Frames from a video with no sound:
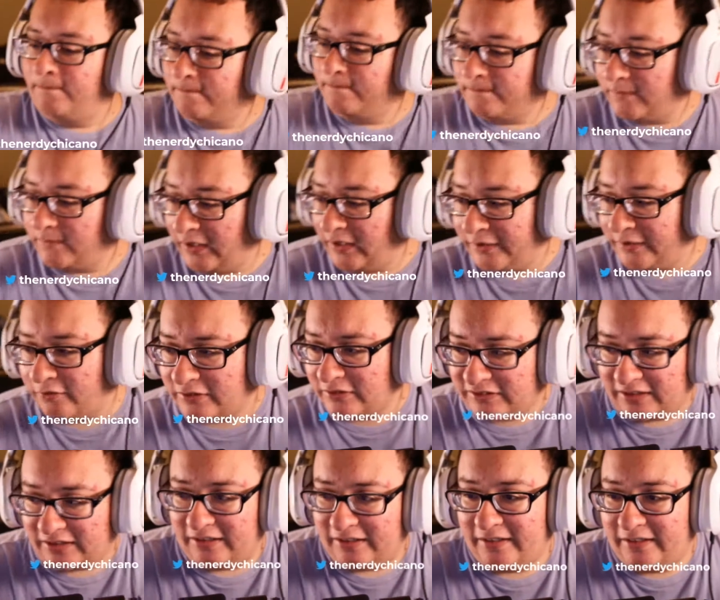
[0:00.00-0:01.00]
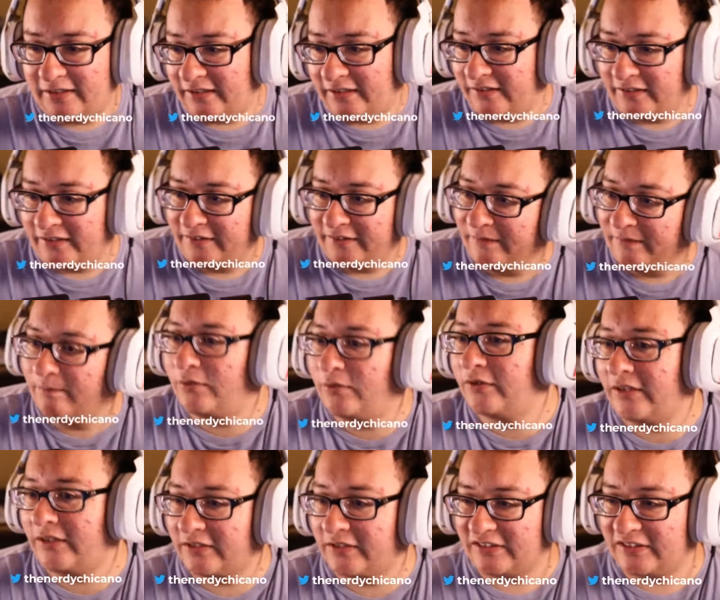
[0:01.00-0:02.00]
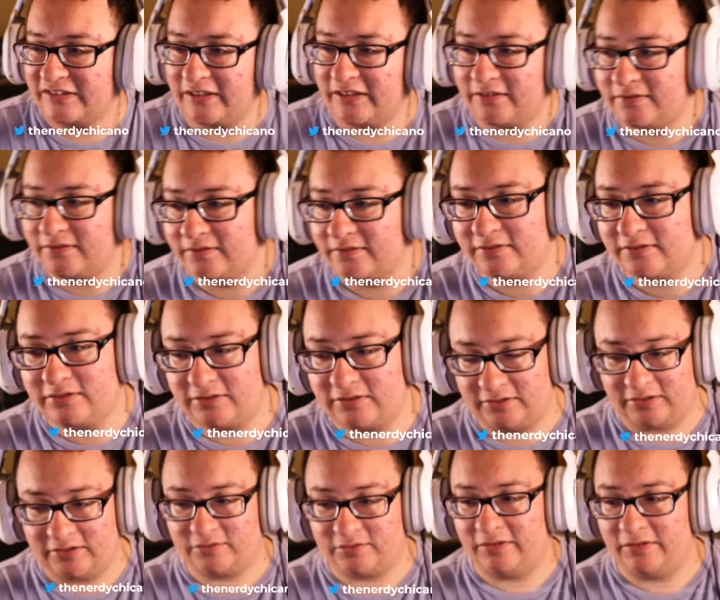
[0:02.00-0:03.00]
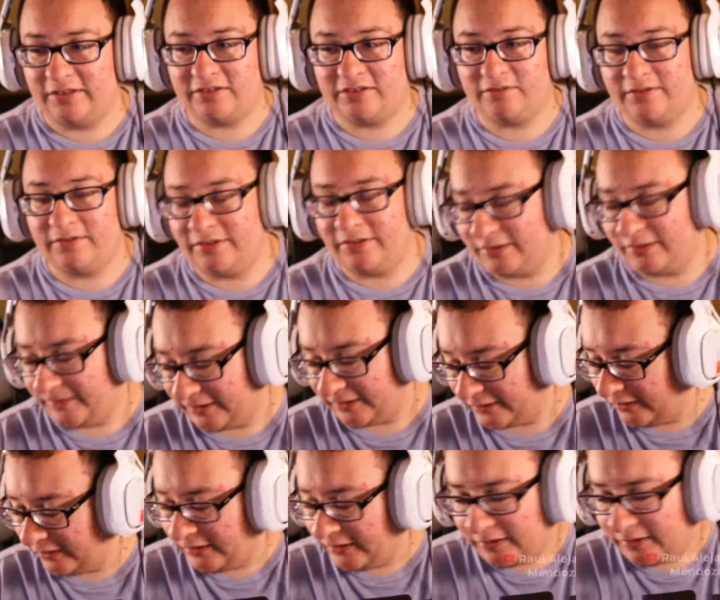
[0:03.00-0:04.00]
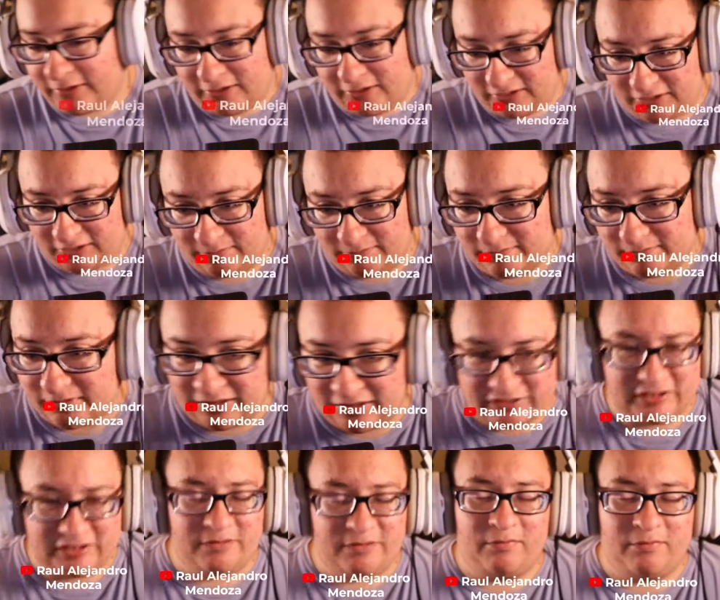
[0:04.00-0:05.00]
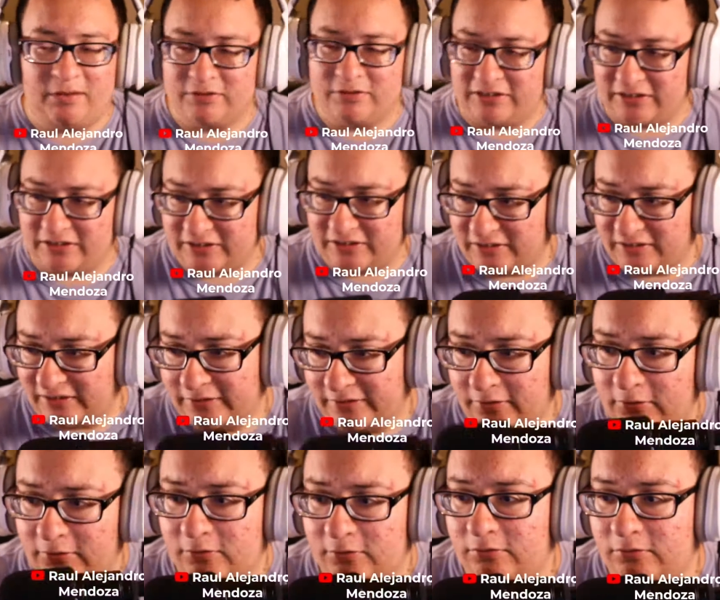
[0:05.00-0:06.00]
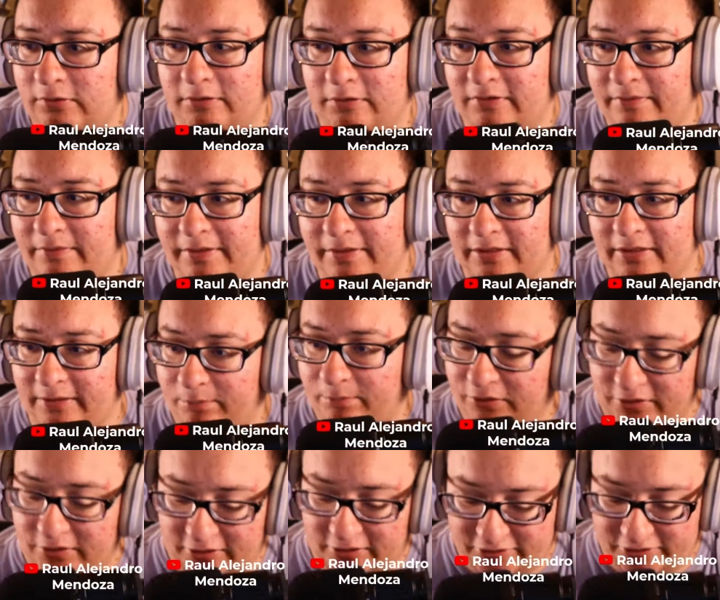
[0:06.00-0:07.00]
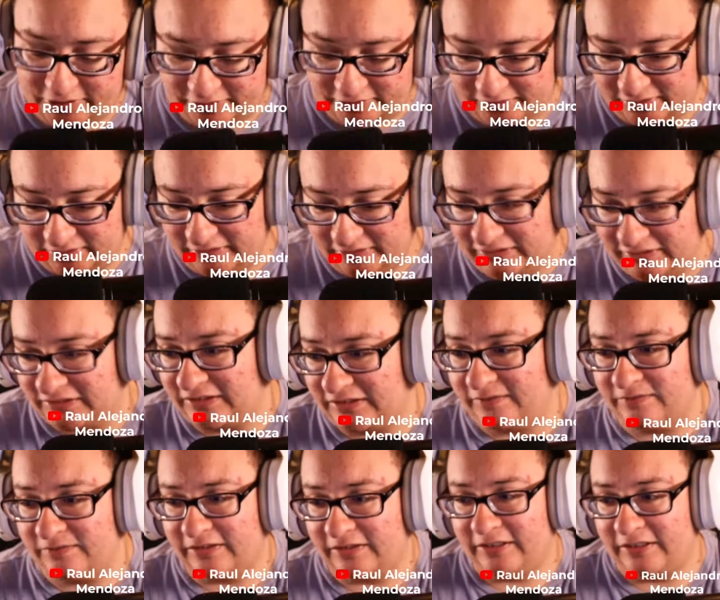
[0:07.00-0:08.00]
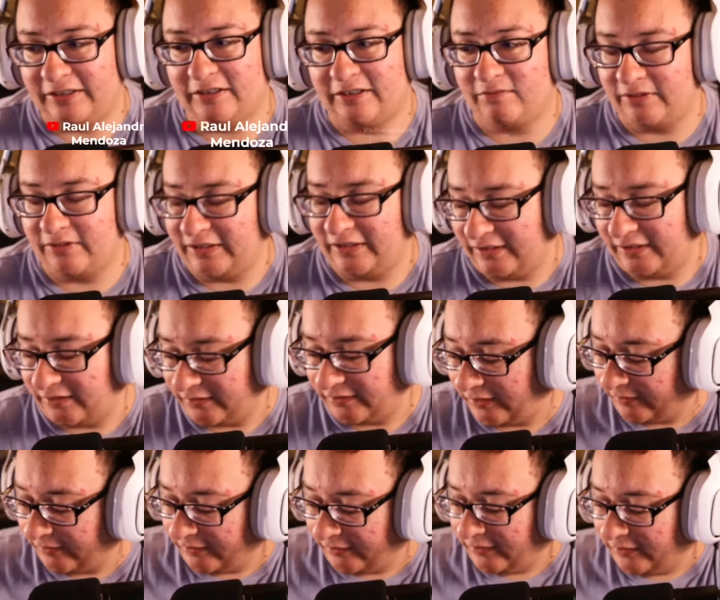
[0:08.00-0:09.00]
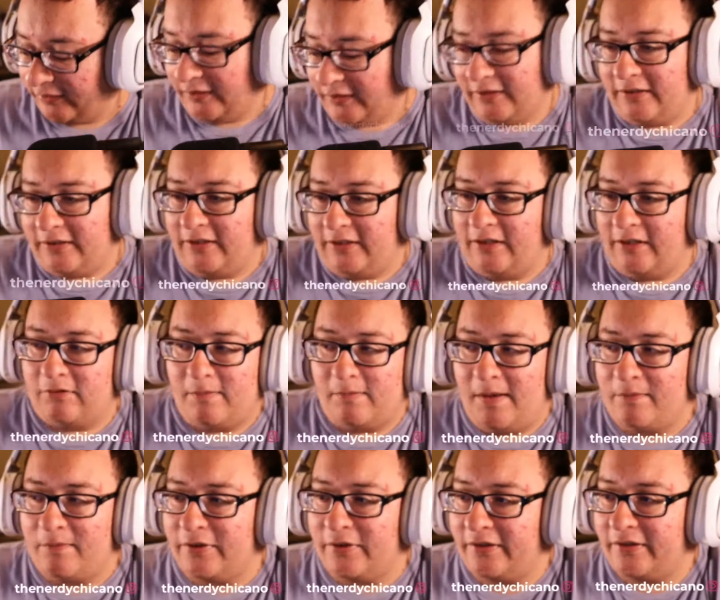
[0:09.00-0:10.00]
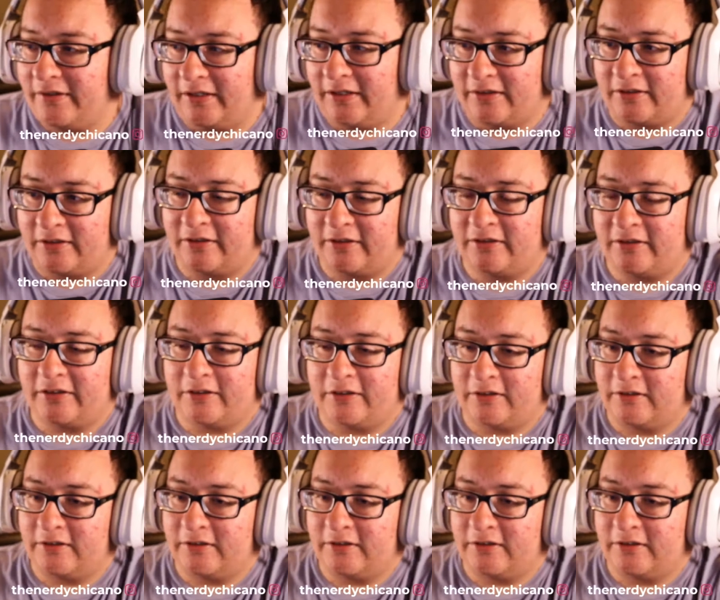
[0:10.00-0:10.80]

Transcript: I noticed that I had like not even pulled out the set, so that's why it's over there in the back. Last time I was asking like, oh, I don't have any like production like stuff that I need to read out, and I remembered that literally